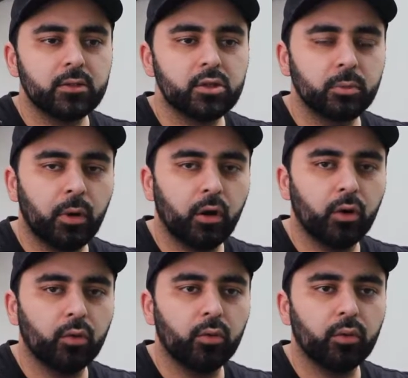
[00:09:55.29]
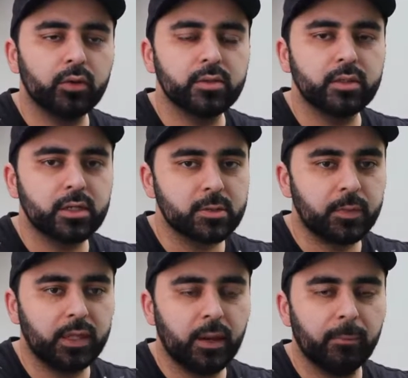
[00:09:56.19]
Tomorrow, 6
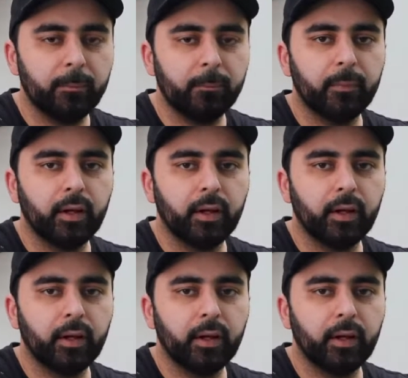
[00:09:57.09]
p.m.,